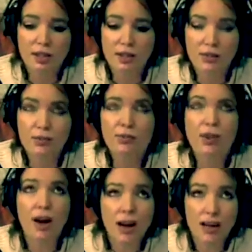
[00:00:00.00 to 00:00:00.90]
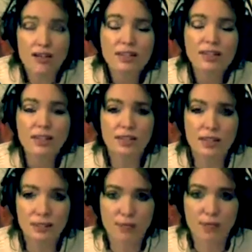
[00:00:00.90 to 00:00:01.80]
through the higher
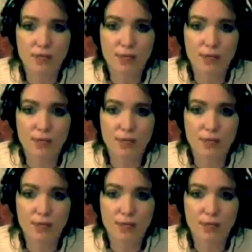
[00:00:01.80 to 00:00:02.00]
systems,